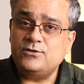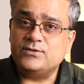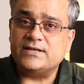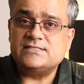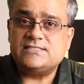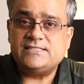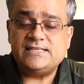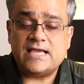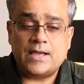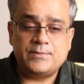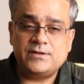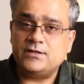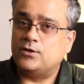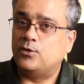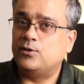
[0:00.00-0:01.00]
you can see
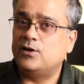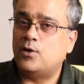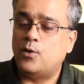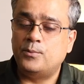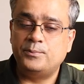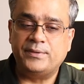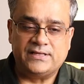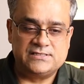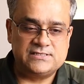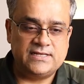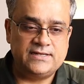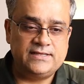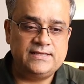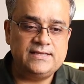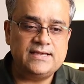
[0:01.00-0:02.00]
I'm in Google homepage,
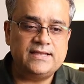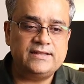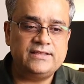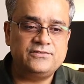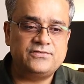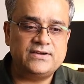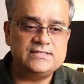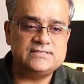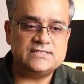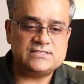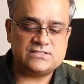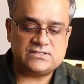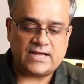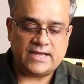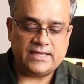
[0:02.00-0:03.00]
and here if I
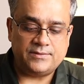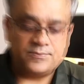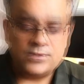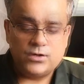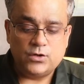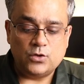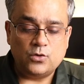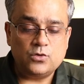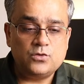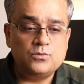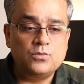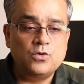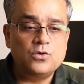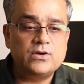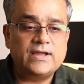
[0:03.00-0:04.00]
just type
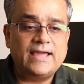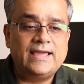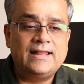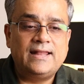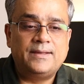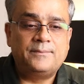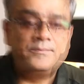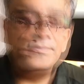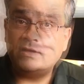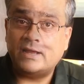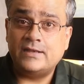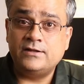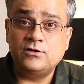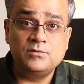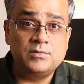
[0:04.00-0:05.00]
NotebookLM,
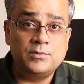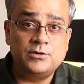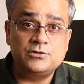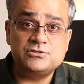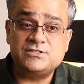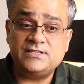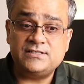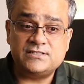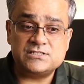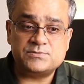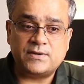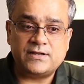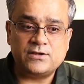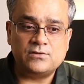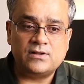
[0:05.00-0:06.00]
and you'll be able to see this
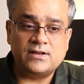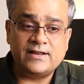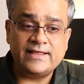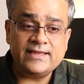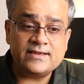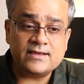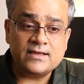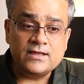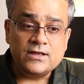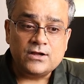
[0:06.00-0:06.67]
particular link,